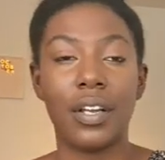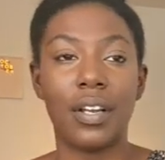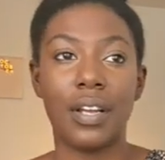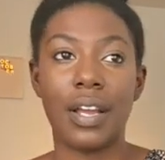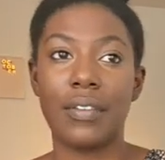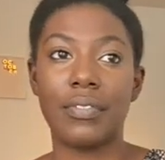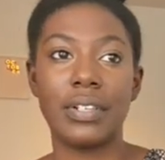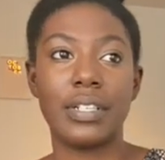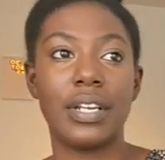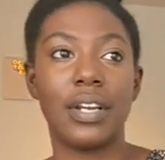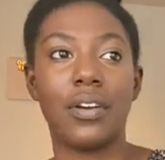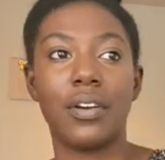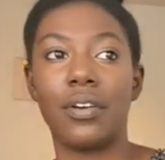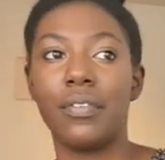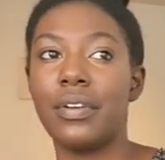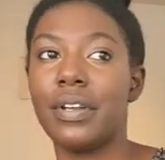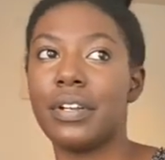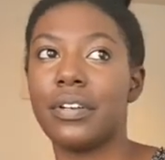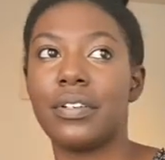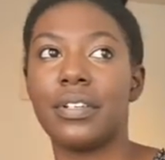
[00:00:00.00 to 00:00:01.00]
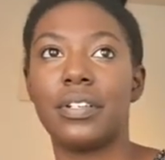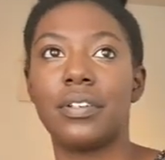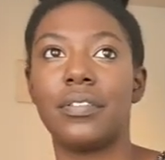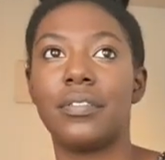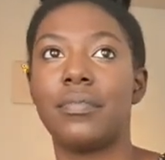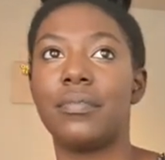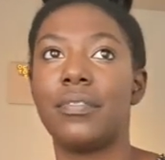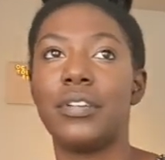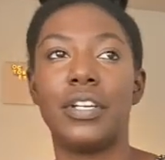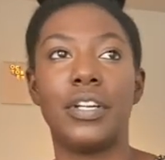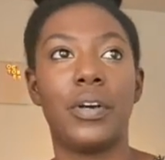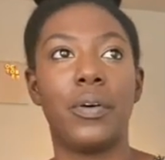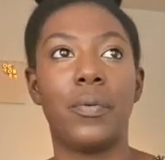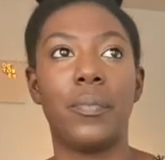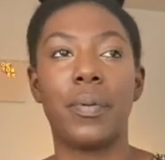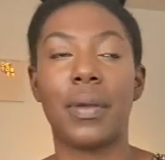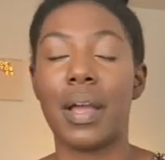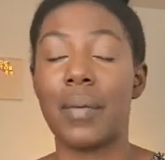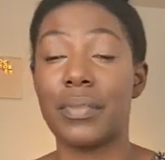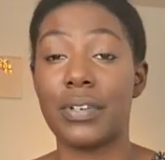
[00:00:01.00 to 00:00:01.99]
Every tarot reader didn't, you know,
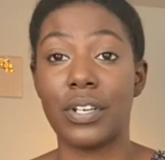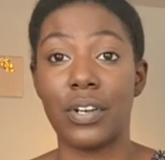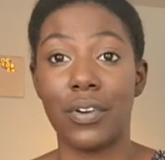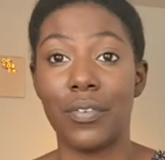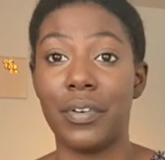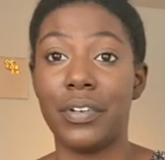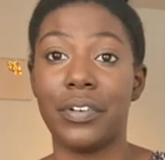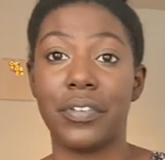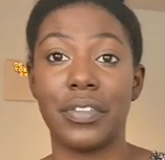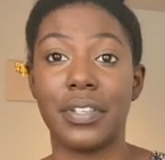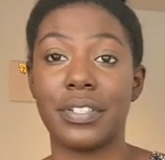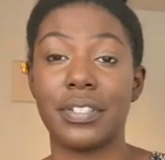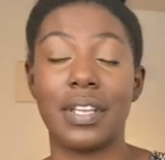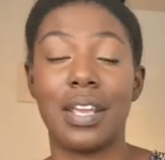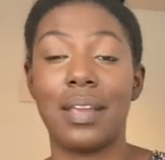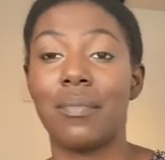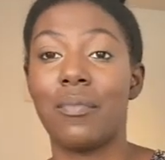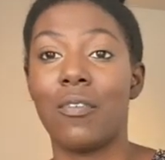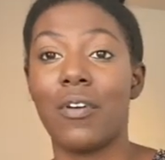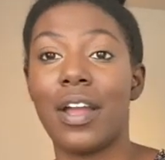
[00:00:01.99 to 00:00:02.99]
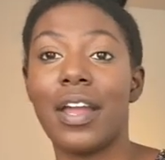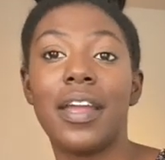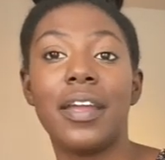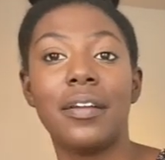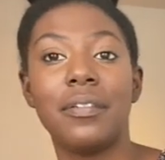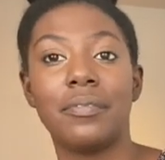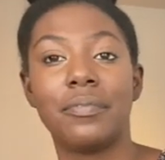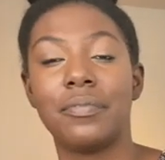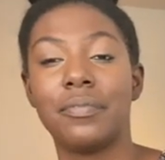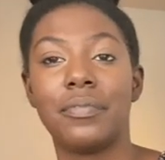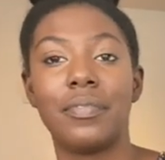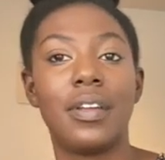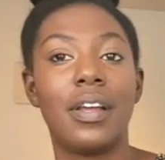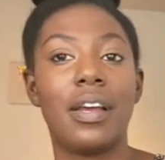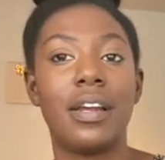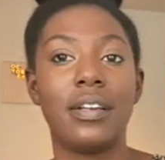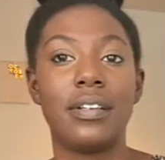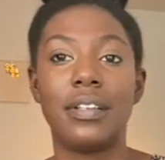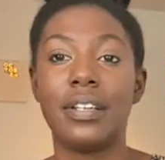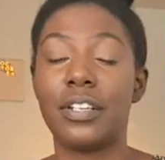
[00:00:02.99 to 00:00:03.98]
become a tarot reader the same way,
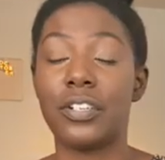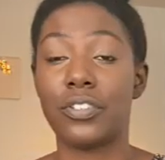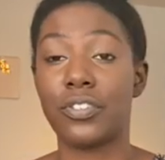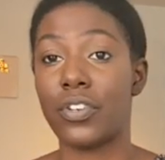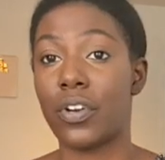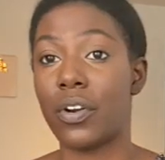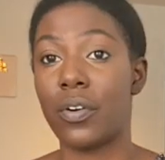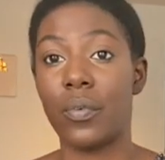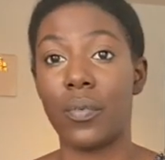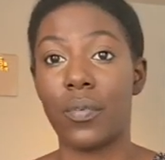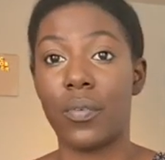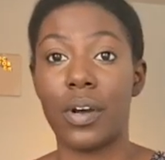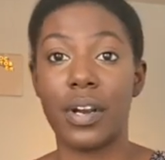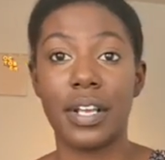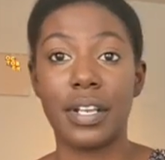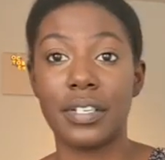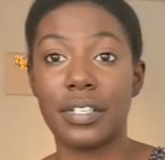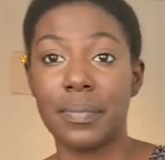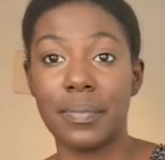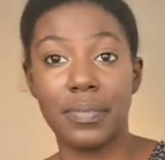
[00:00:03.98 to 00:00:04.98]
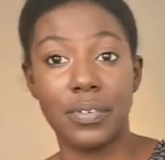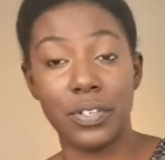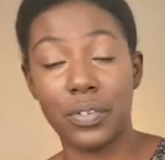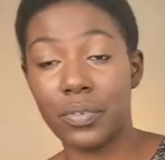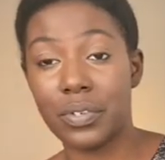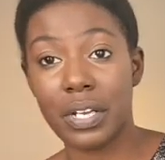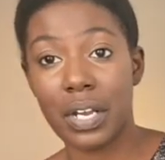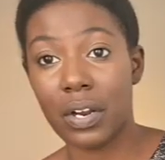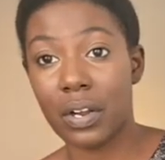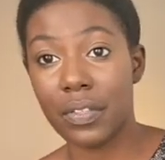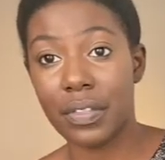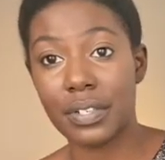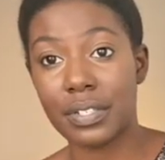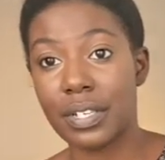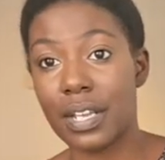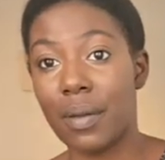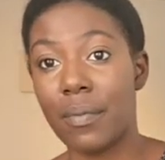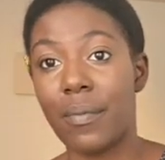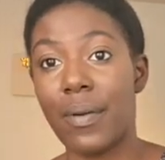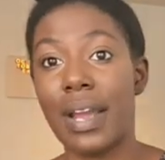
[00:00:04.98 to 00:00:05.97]
didn't start wanting to do tarot the
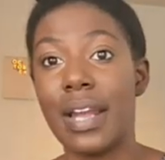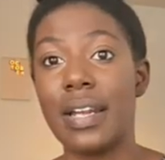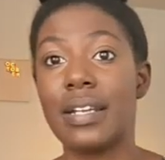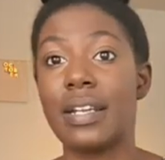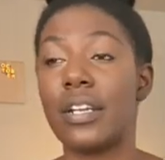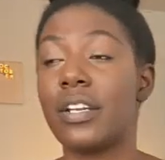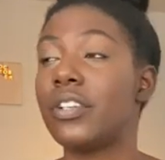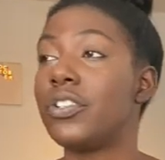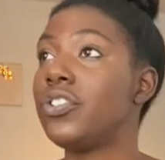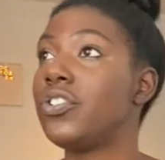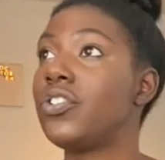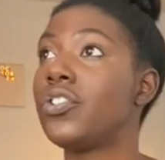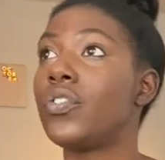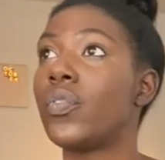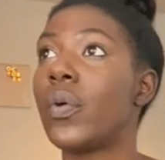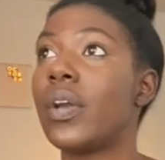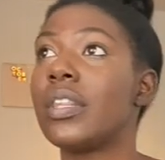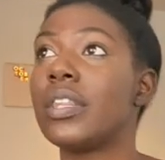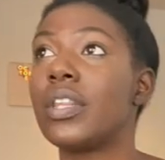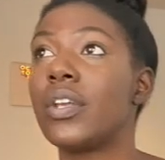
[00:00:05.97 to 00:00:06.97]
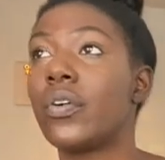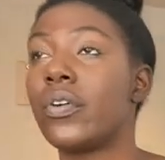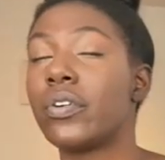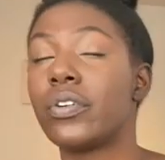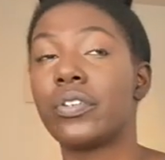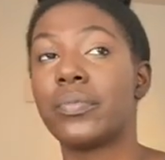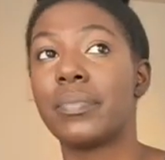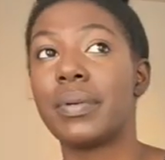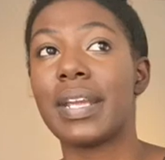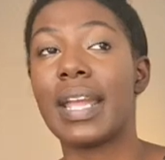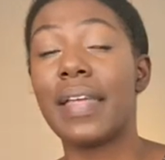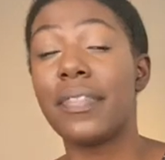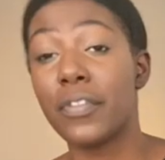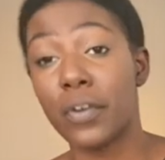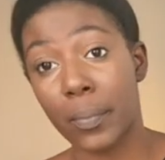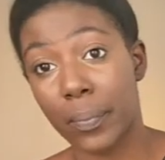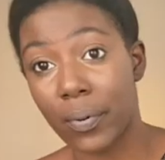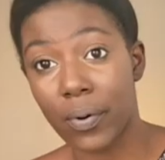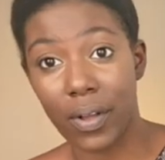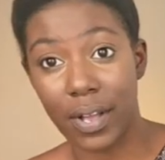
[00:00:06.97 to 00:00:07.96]
same way, didn't join or begin
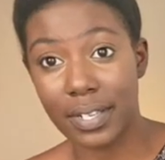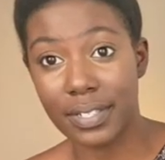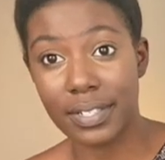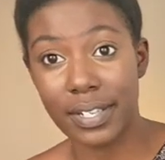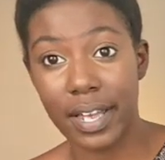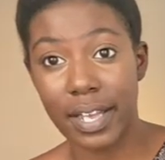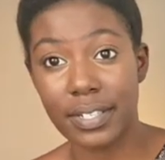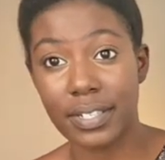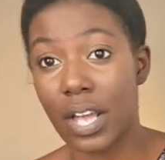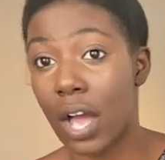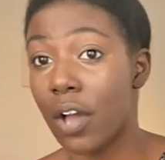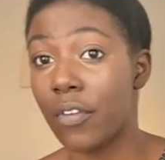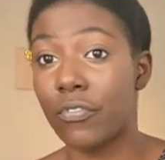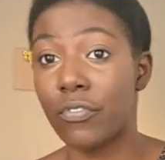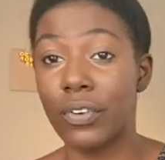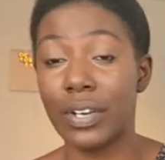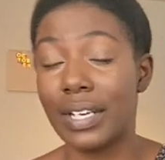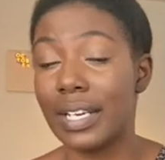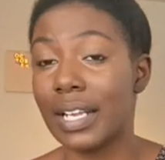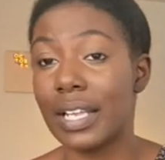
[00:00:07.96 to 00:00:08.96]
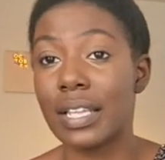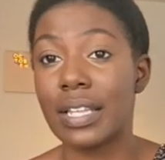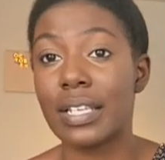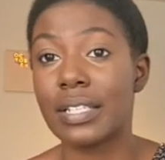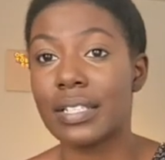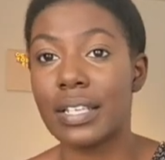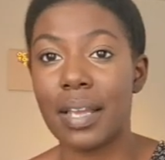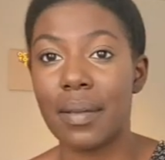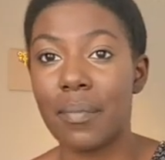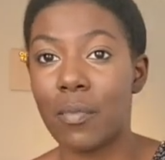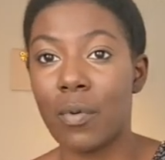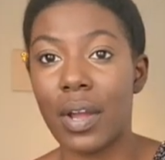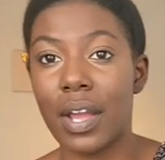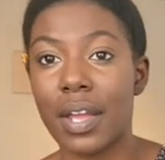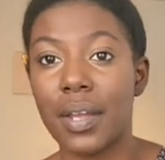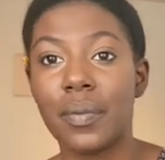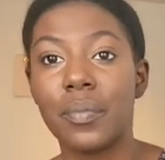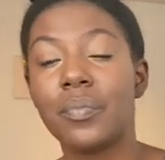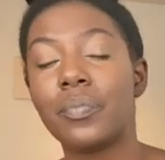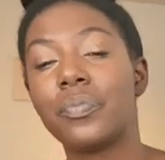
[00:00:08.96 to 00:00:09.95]
their process of reading the same
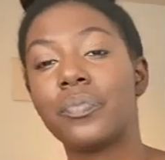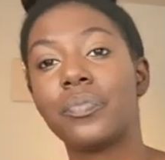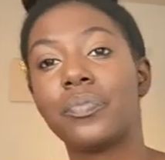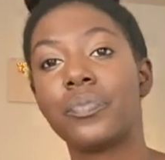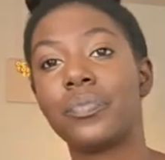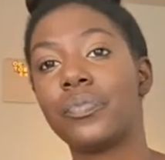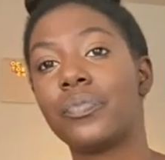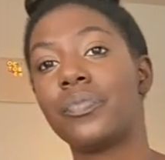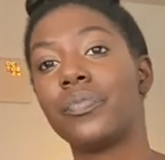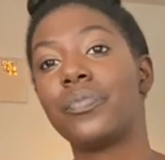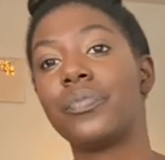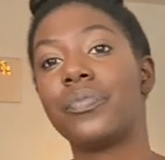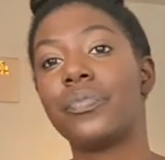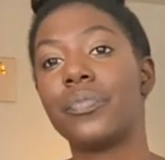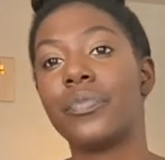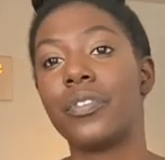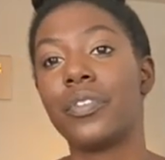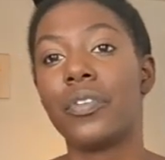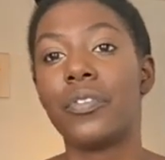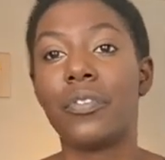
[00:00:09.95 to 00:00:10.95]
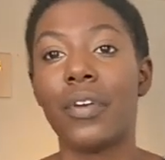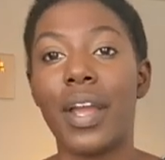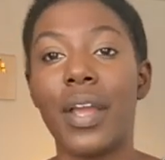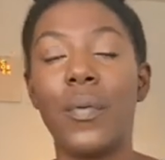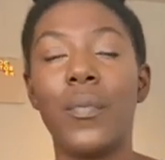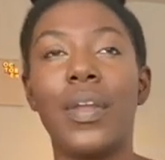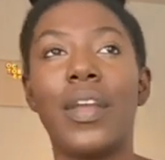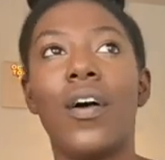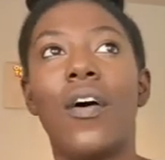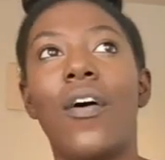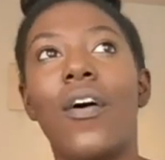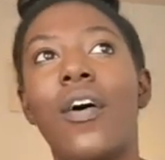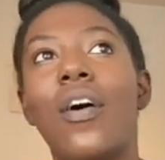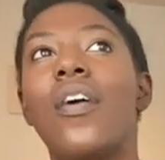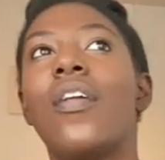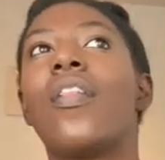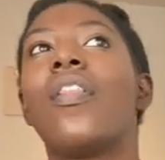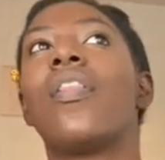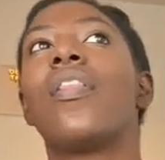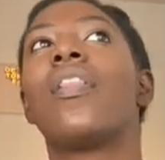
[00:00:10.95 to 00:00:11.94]
way, right? We
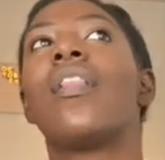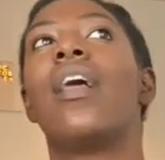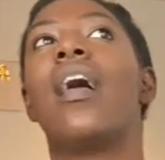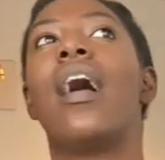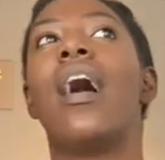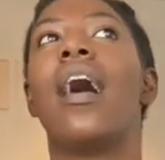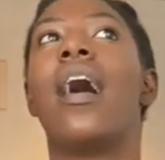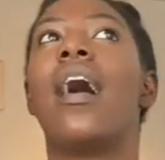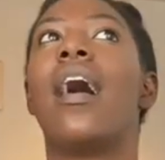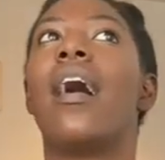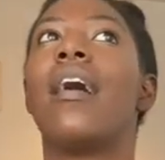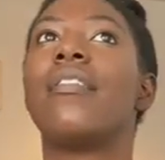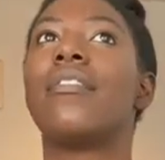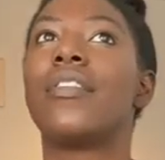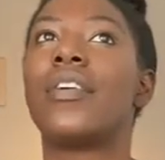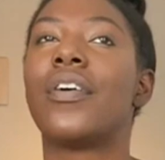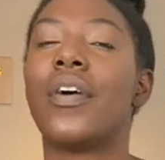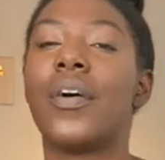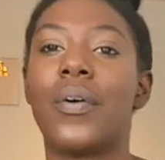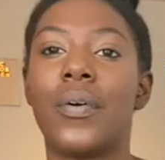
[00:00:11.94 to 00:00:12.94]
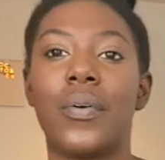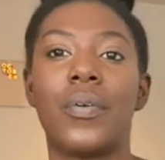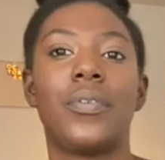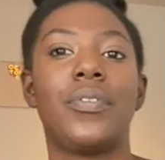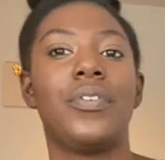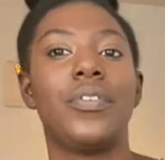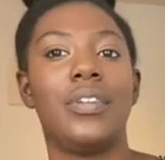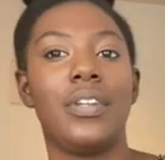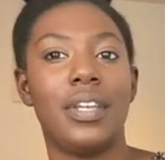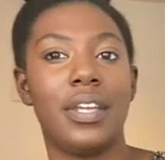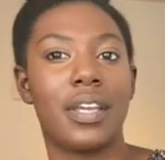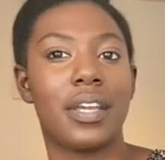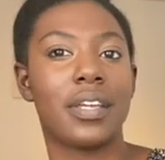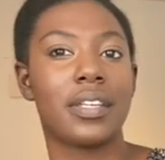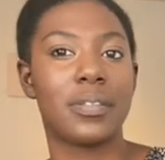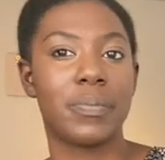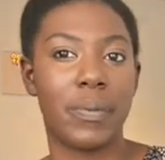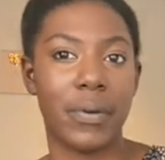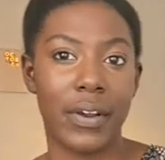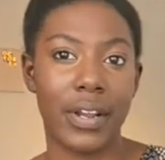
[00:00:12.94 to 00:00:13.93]
all have our own unique
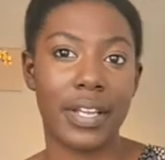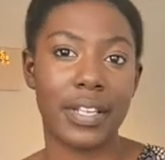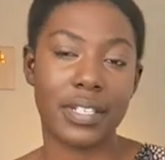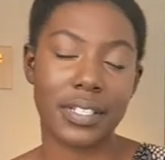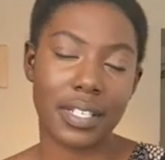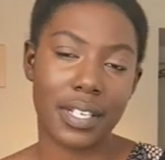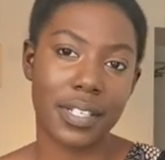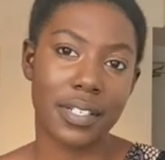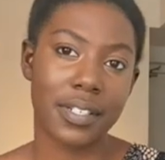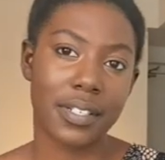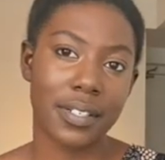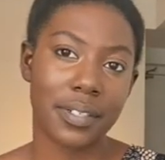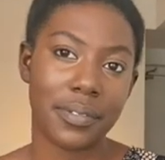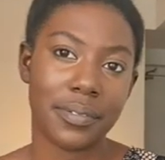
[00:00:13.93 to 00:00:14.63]
experiences.